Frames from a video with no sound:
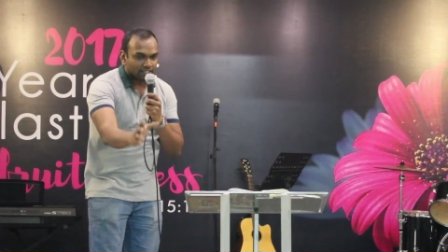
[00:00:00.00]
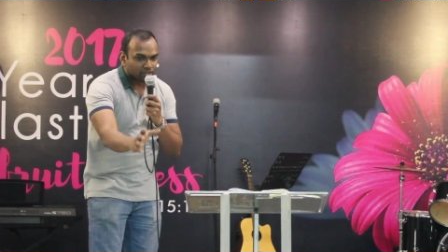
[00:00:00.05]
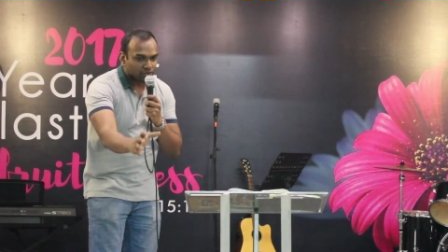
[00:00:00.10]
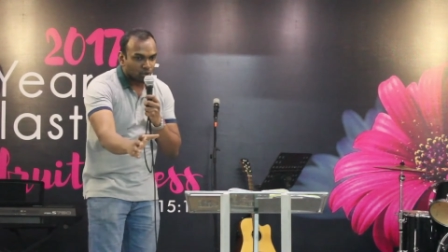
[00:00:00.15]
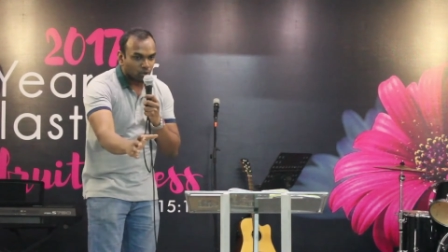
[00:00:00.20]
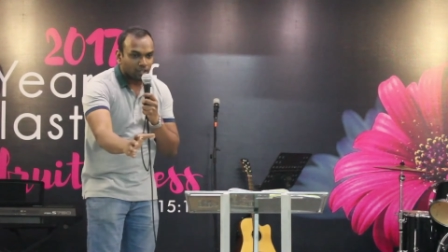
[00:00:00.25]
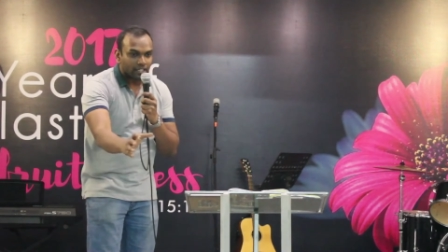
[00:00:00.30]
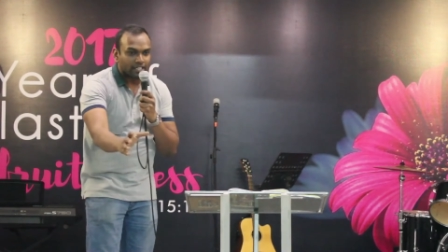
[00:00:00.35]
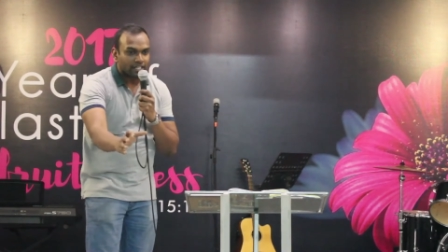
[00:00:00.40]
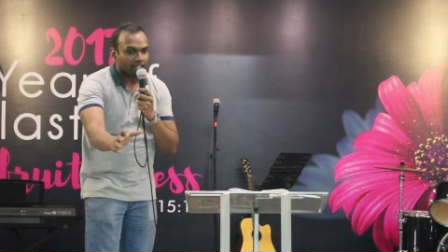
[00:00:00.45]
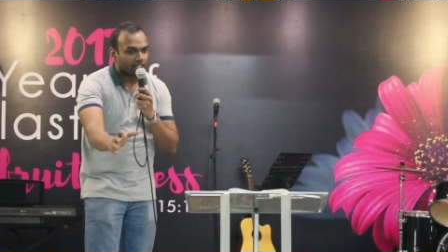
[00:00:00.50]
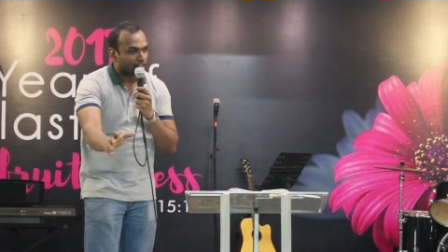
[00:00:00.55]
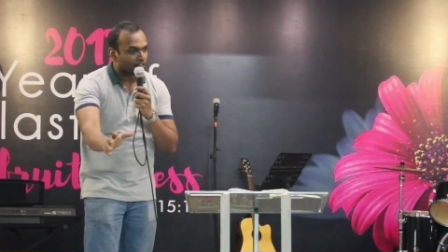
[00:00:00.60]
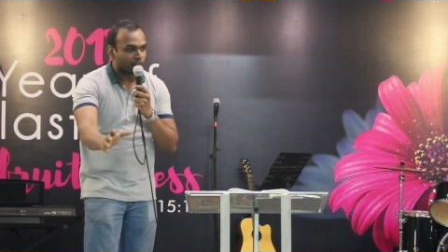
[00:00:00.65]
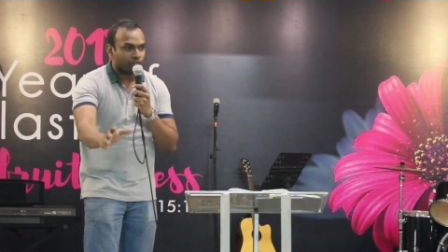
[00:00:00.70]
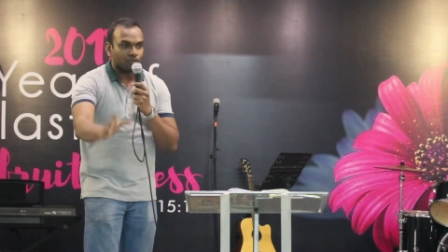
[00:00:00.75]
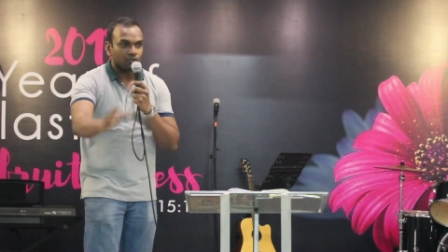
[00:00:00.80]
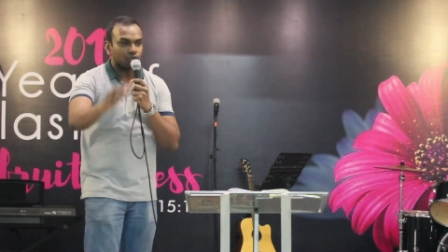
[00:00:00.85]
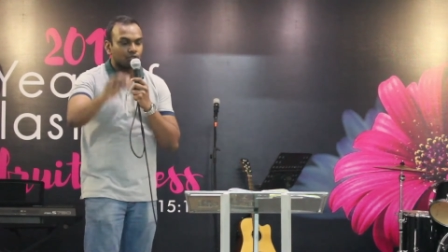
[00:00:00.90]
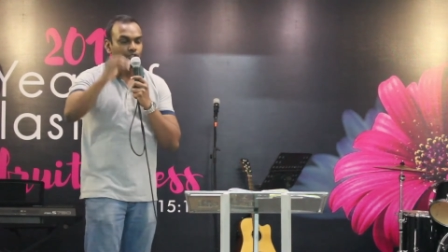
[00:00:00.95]
totally
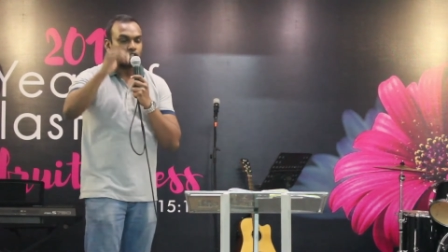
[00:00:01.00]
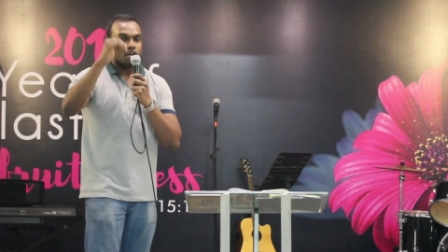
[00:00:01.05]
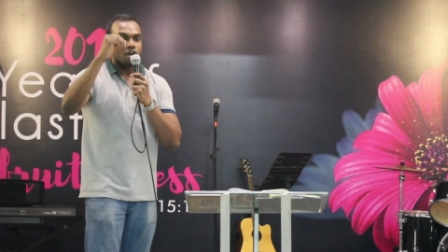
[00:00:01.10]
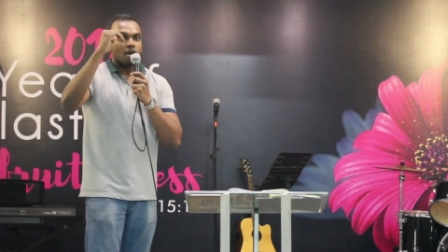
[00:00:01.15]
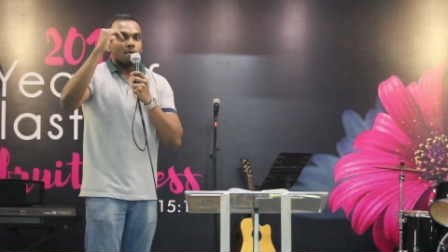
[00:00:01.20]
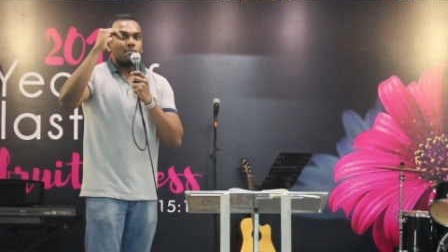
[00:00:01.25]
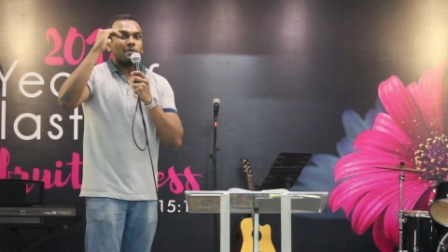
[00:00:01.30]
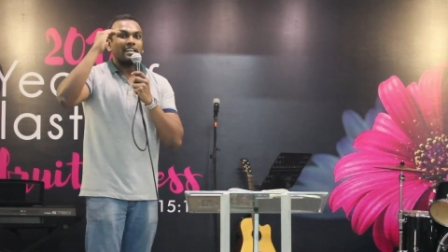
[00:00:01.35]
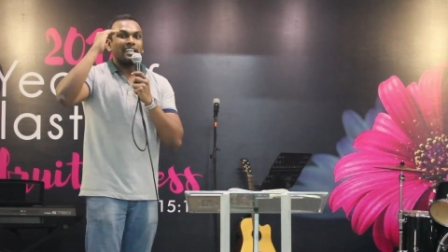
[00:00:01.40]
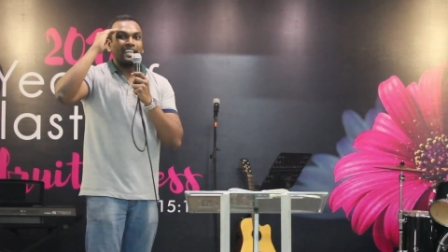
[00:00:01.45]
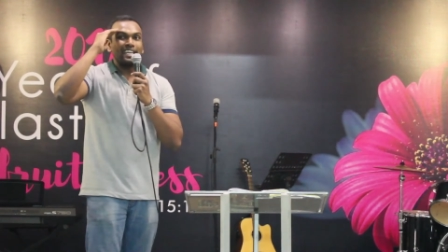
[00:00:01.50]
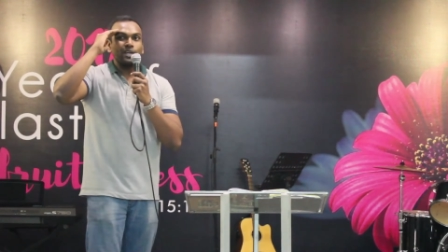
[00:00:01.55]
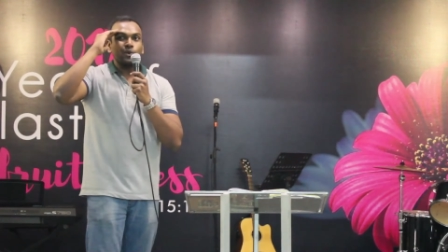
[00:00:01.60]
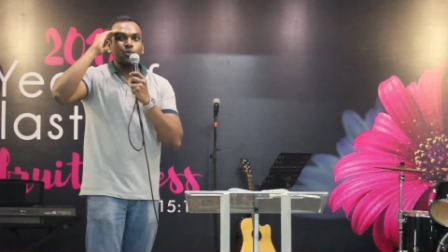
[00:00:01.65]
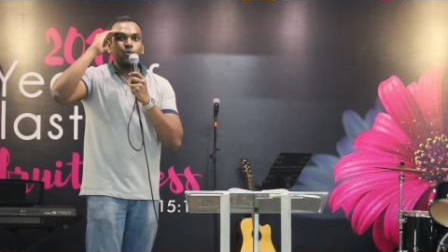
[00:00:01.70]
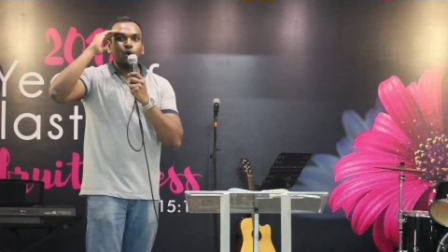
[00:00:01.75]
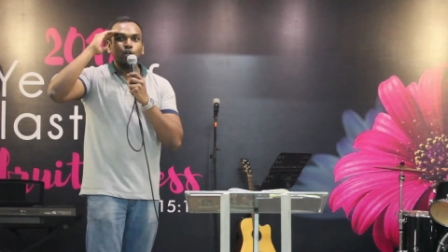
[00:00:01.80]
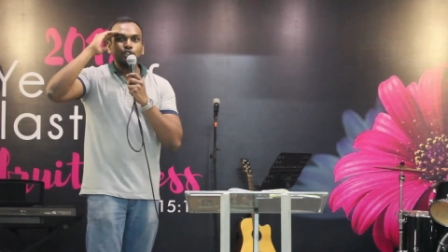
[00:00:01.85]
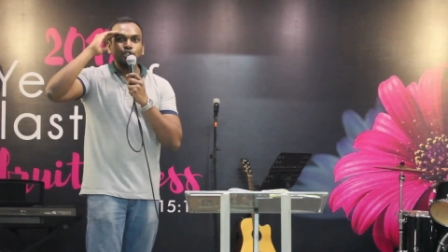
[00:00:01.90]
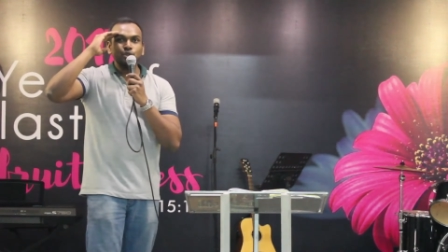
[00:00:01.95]
confused, but he
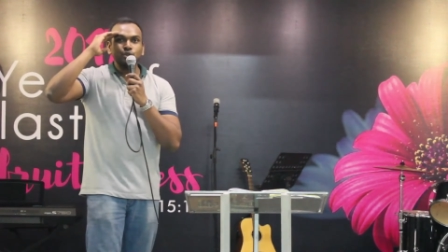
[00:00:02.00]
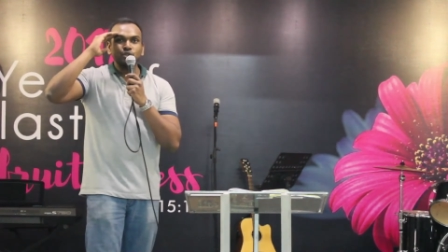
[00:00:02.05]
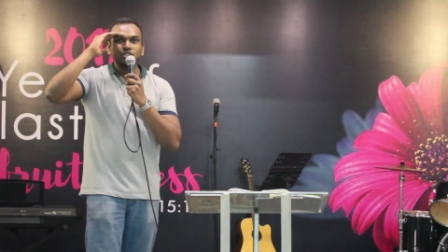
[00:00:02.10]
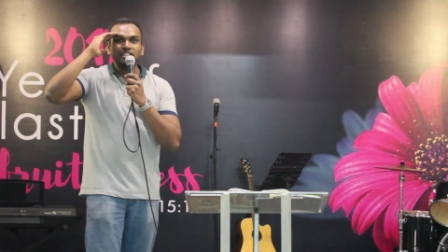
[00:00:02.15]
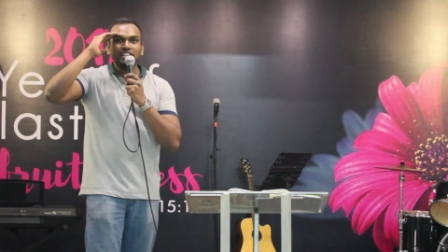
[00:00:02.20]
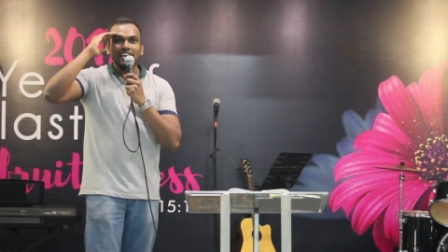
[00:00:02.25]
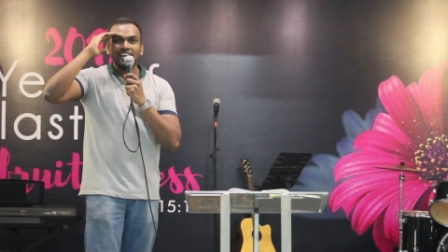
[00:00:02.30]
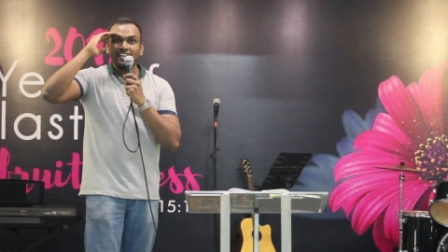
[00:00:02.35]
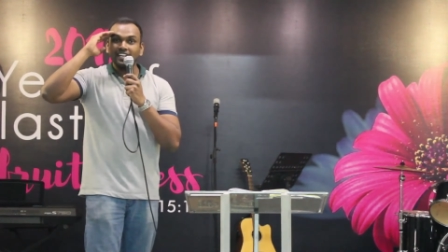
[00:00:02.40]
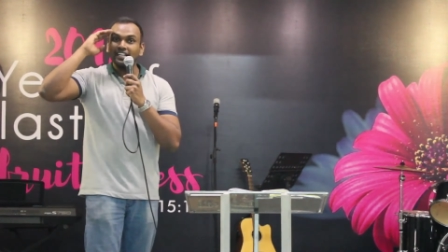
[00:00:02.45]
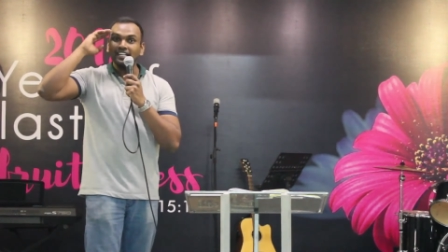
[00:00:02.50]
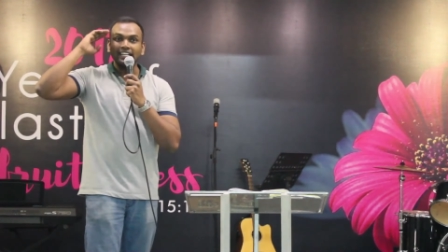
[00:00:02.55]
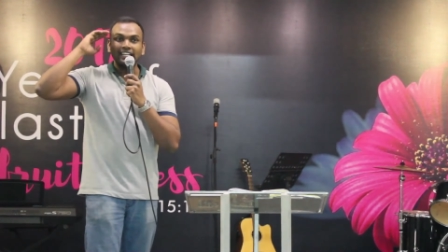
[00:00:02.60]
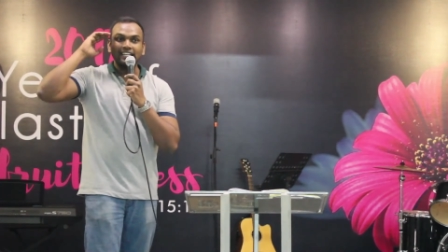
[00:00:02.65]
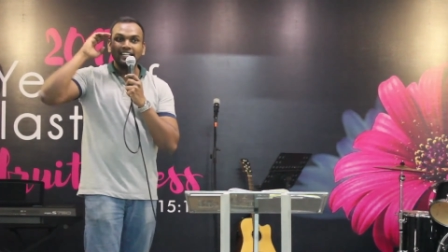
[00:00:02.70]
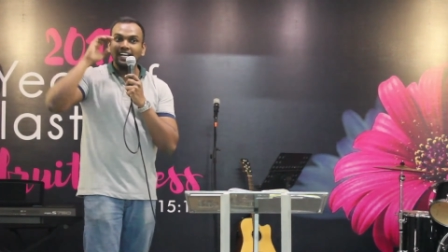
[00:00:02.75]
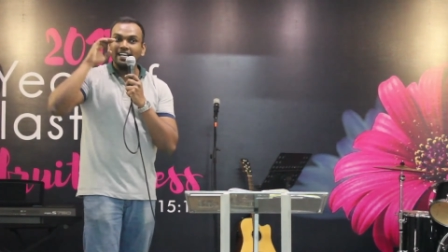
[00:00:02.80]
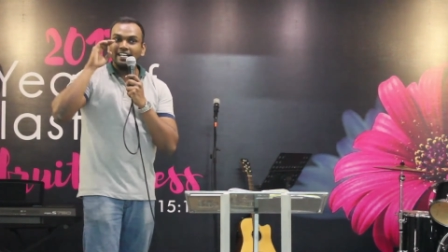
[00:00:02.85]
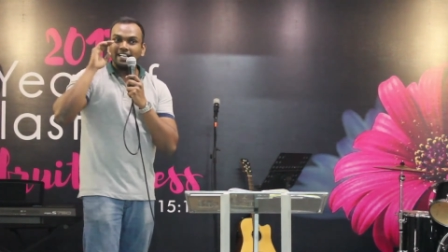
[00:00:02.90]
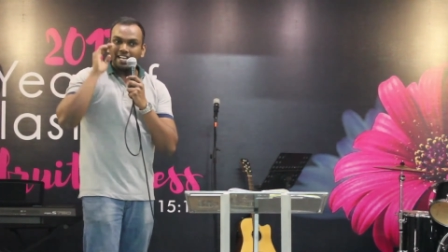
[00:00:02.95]
wants to directly
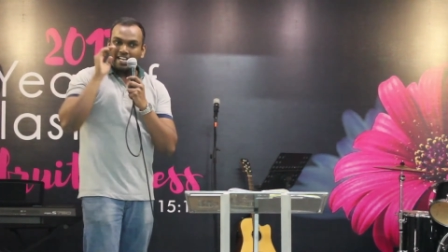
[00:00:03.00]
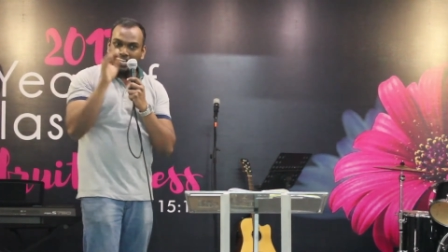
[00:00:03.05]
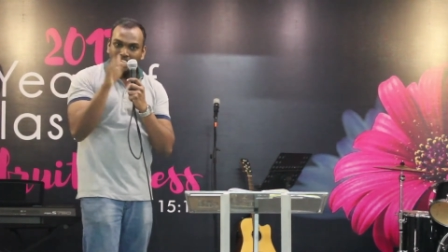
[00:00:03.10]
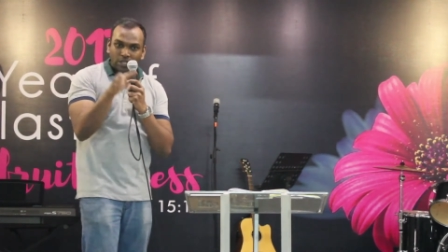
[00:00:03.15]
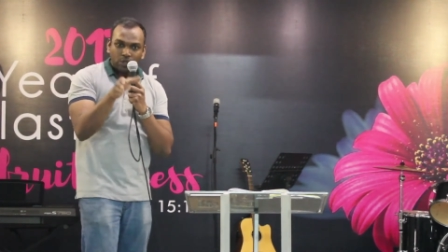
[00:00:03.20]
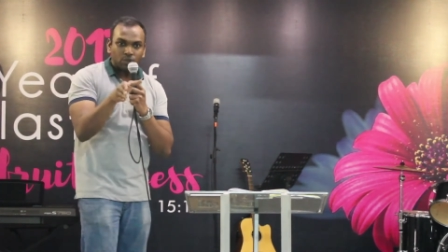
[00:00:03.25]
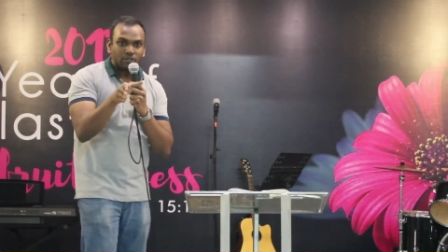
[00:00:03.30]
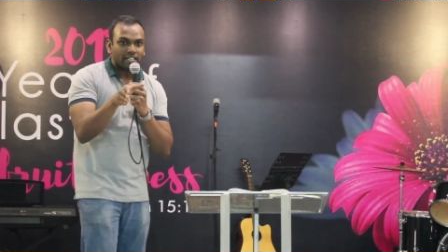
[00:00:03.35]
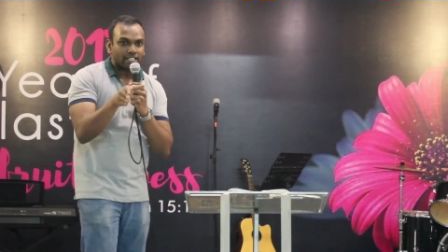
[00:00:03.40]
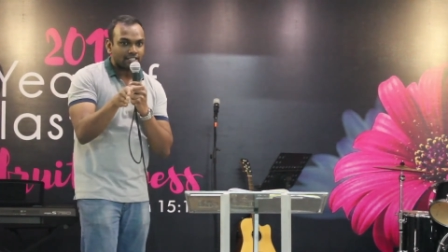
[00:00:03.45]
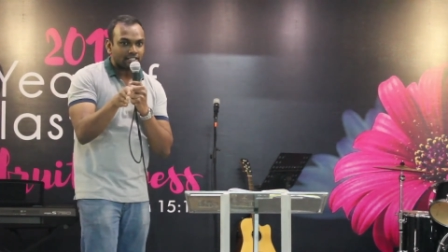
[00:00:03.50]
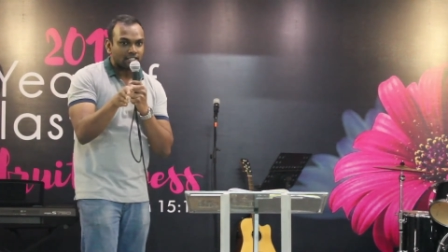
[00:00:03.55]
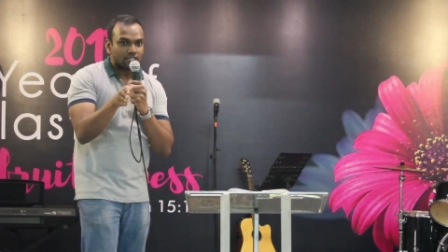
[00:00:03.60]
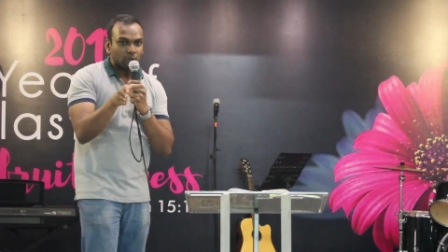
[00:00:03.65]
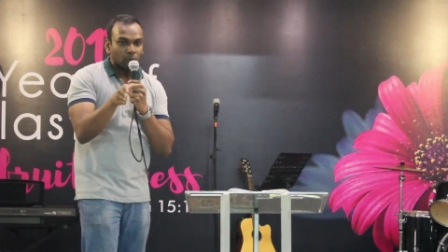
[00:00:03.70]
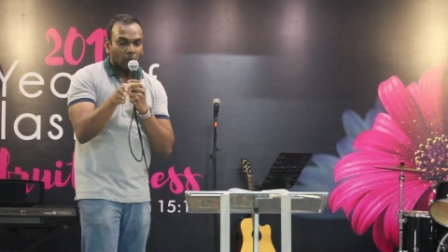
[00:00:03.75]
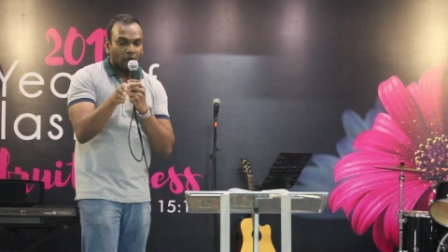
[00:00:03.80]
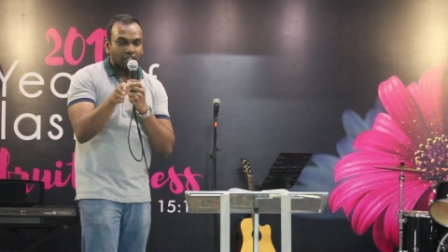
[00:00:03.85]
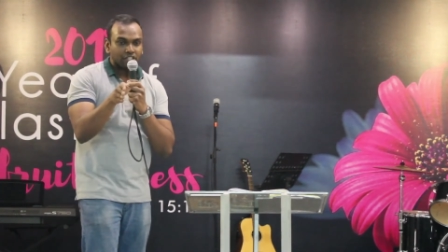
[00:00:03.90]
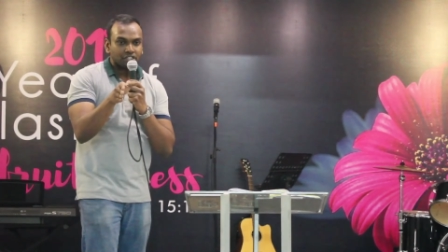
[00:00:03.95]
get into that
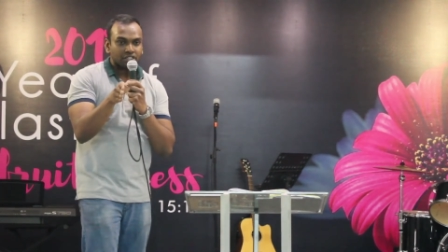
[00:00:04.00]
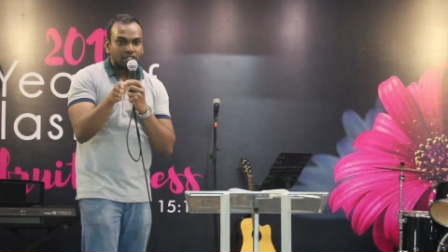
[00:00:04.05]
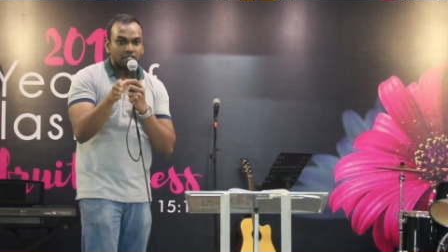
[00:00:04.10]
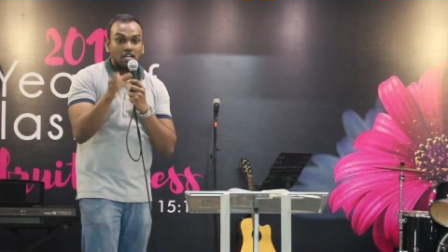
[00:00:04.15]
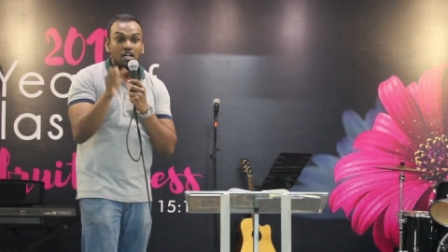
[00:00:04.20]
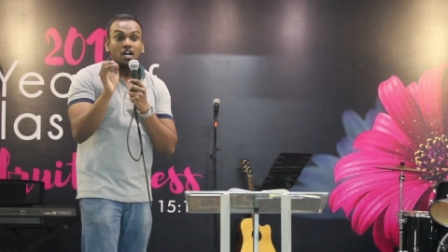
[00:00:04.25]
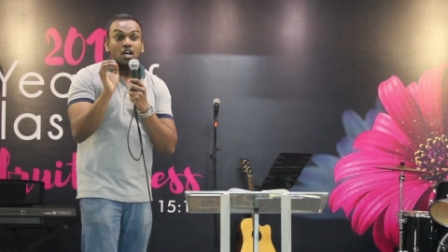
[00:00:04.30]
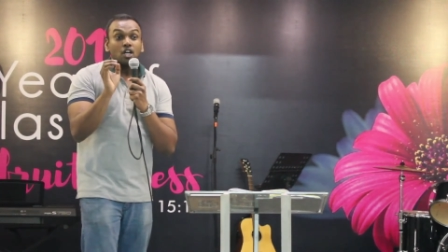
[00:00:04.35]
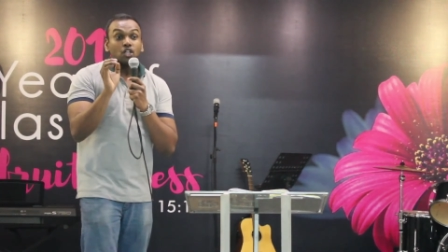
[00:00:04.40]
situation,